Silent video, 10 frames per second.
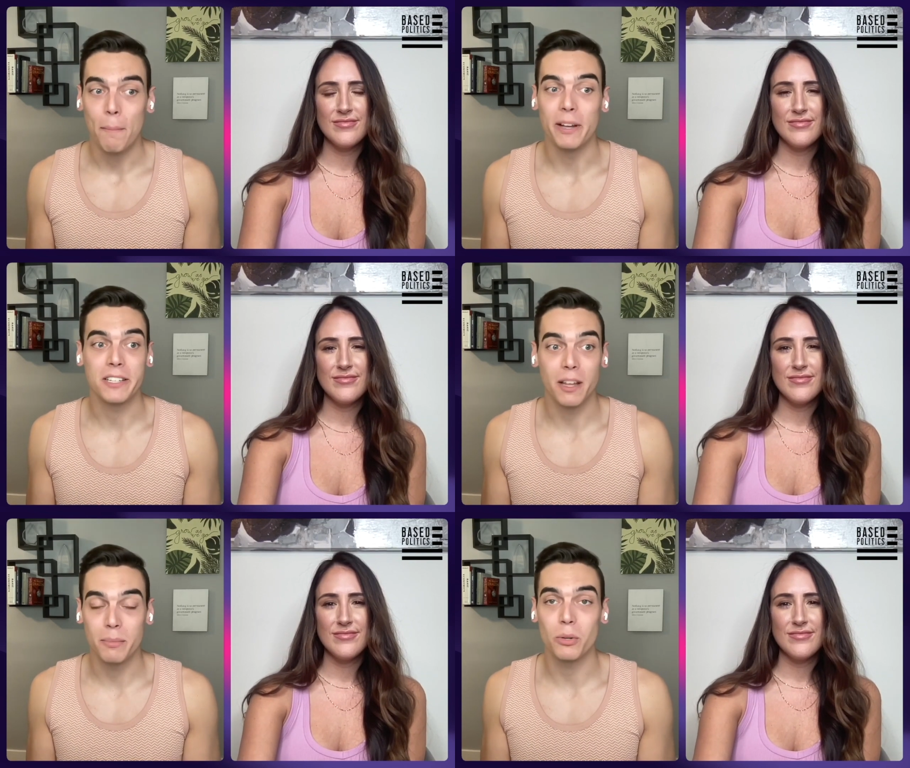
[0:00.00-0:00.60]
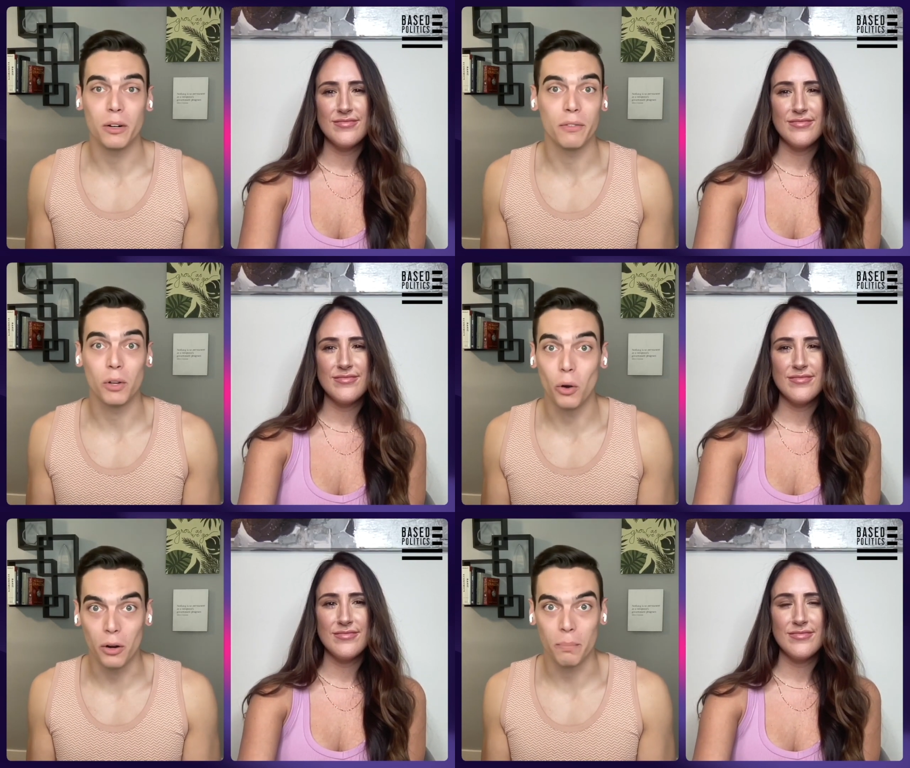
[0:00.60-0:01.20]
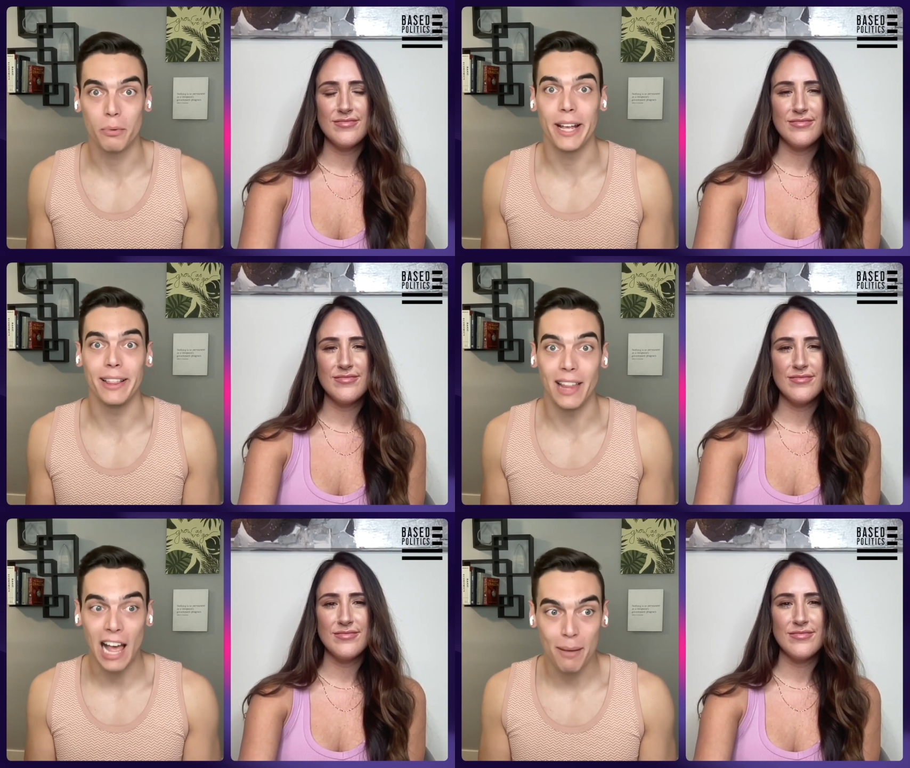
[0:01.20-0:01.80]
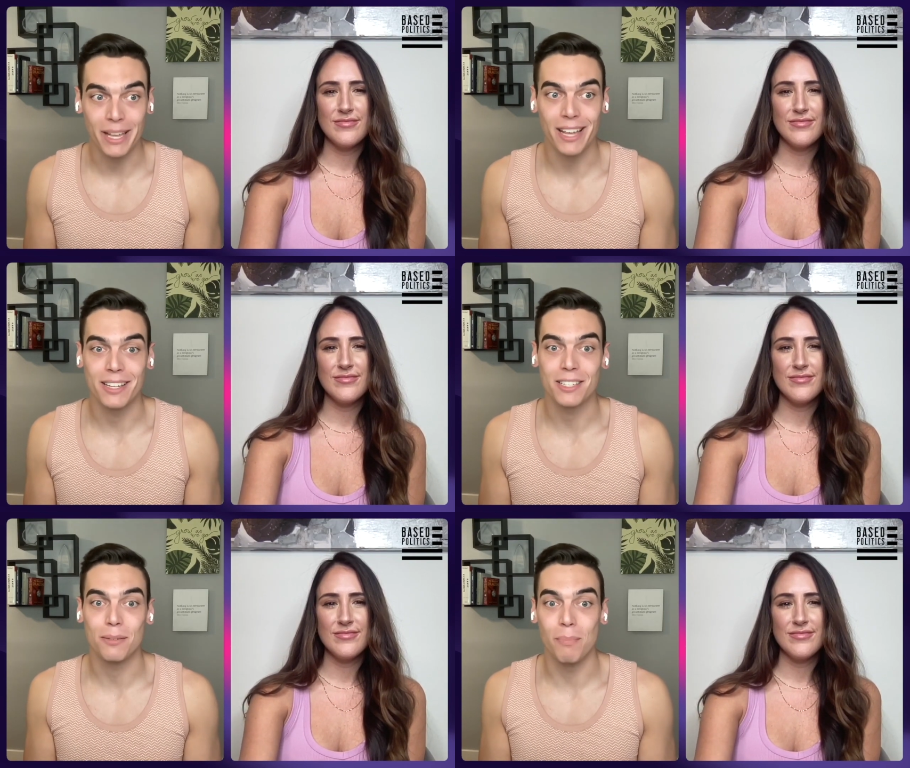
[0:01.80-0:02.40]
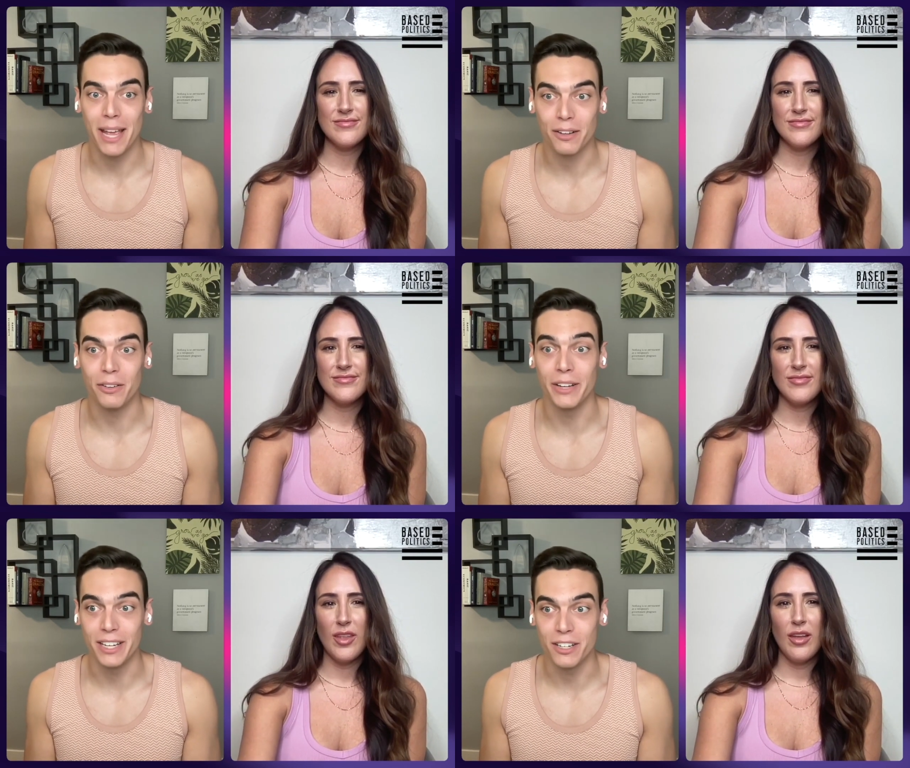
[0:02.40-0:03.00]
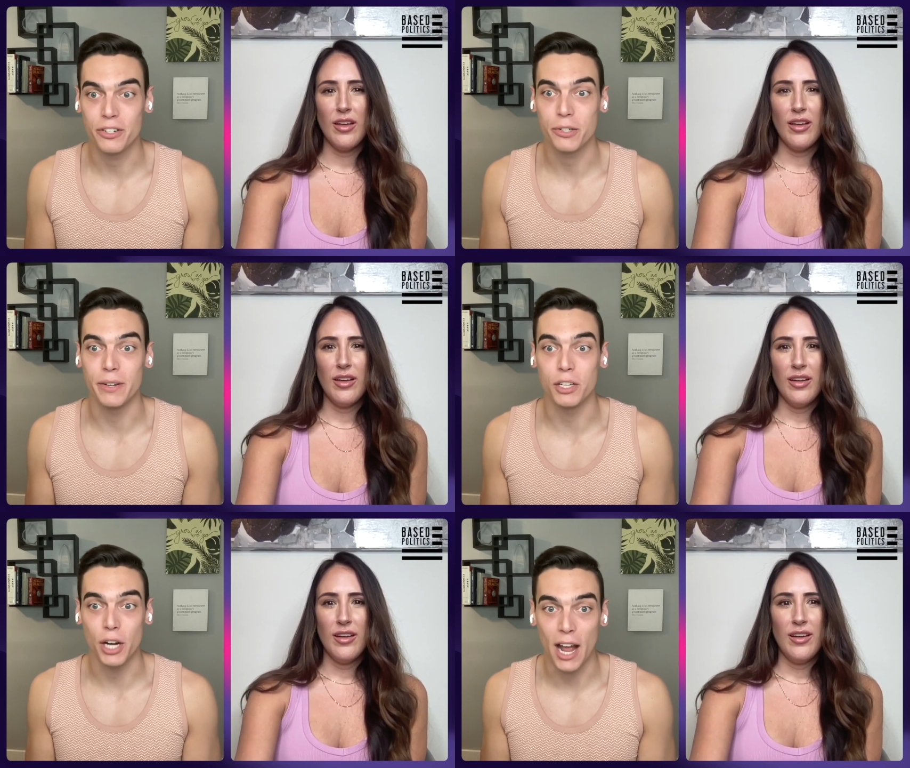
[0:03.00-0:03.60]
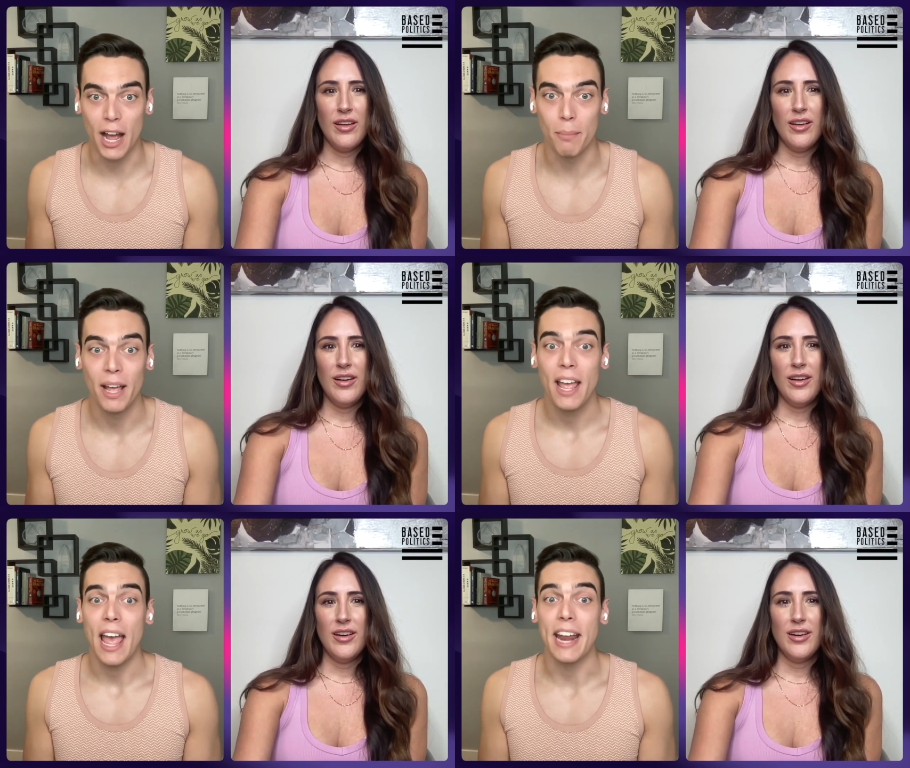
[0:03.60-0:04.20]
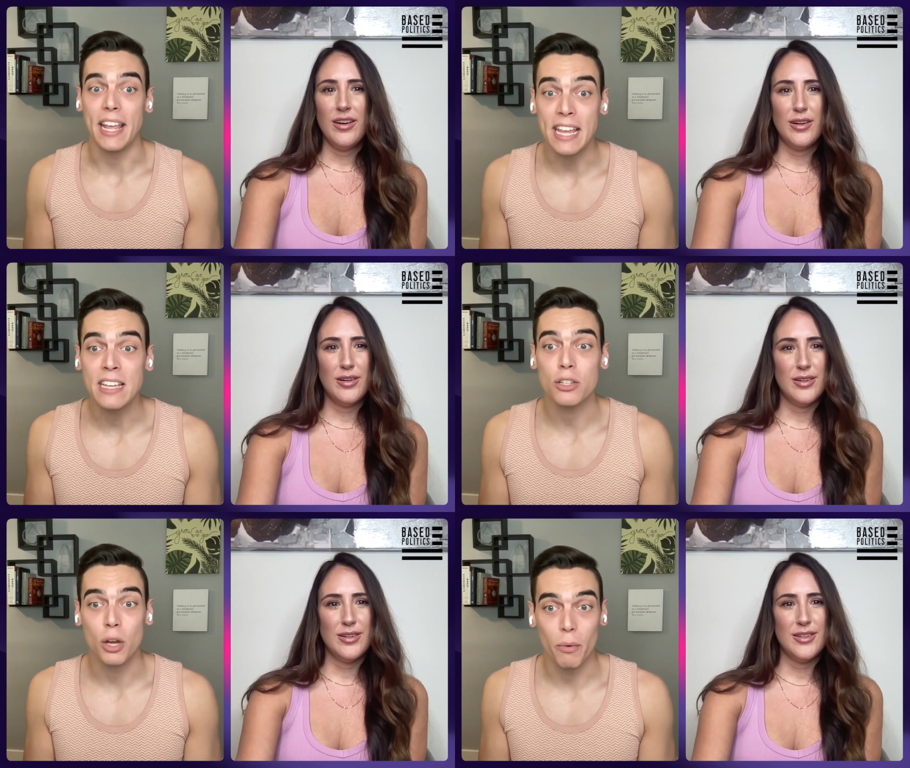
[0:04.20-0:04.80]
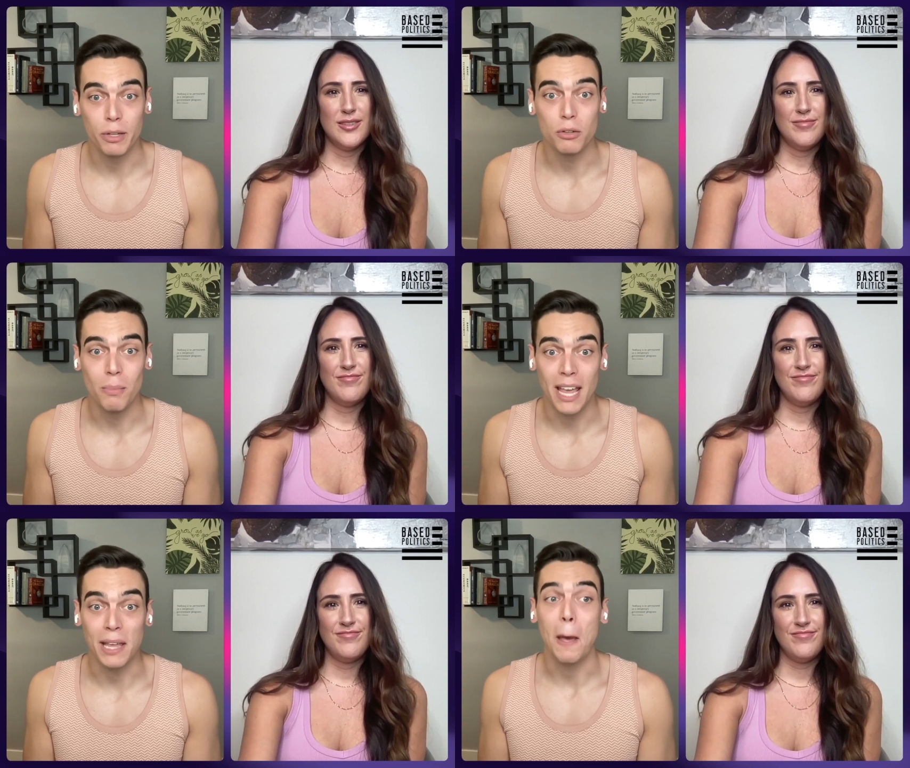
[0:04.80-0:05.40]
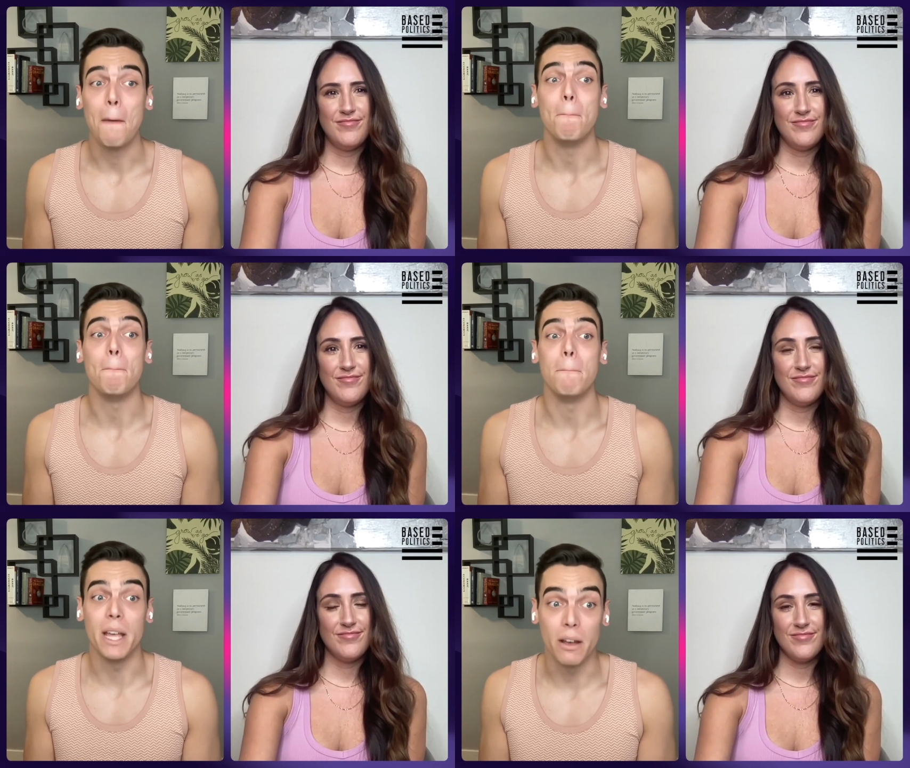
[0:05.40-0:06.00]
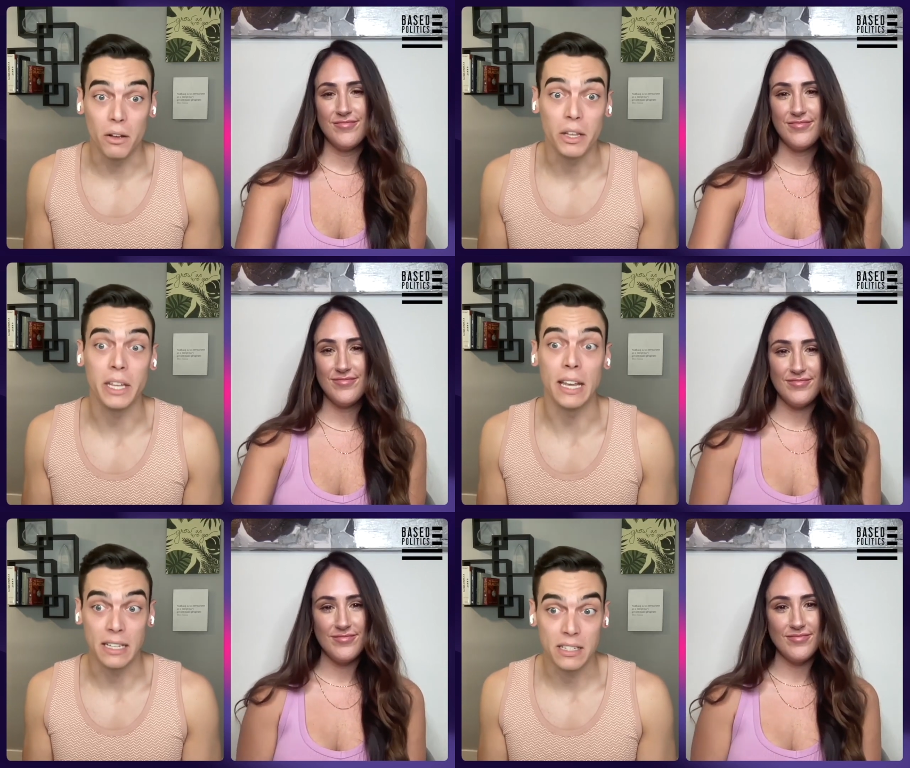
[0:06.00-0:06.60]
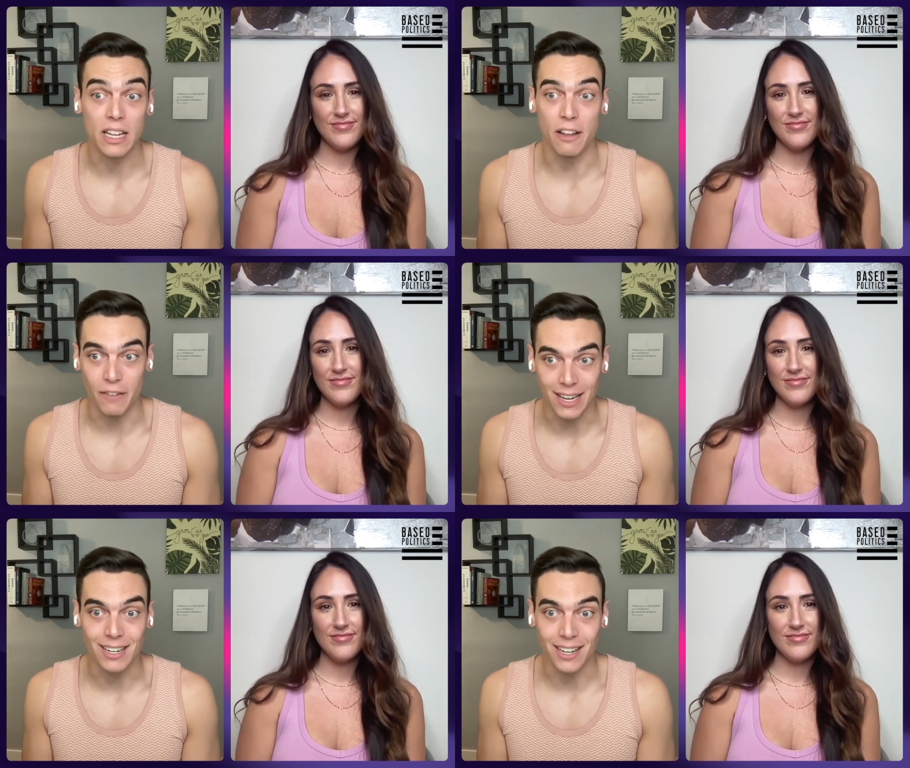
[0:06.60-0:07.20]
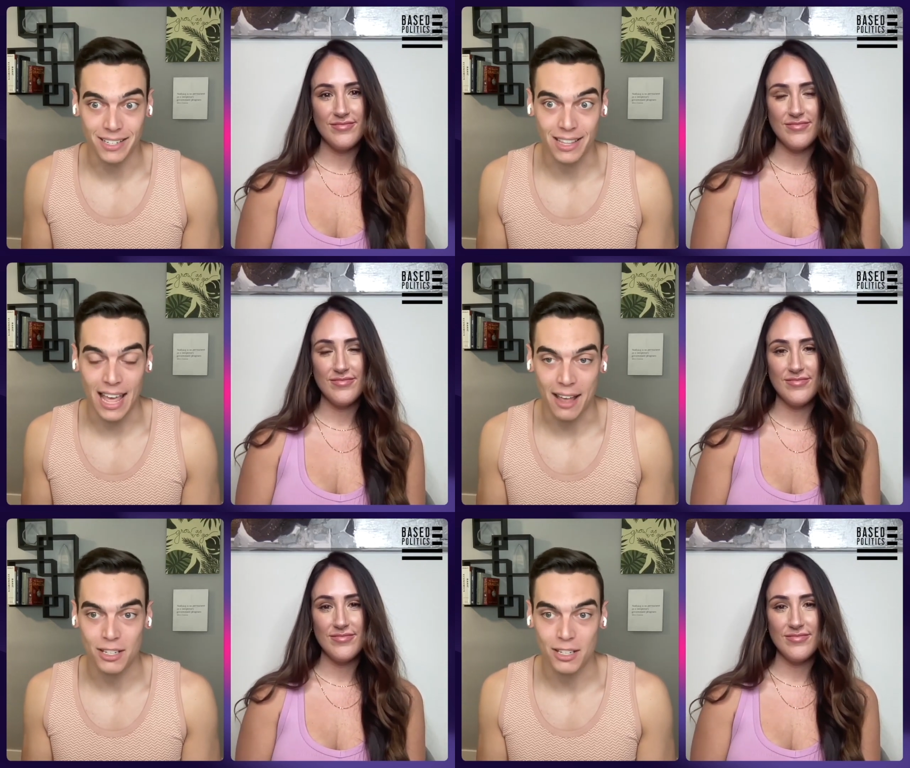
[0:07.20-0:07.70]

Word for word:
Speaker 1: but some sort of corporate lobbyist medical industry job and he is going to make millions if he does that.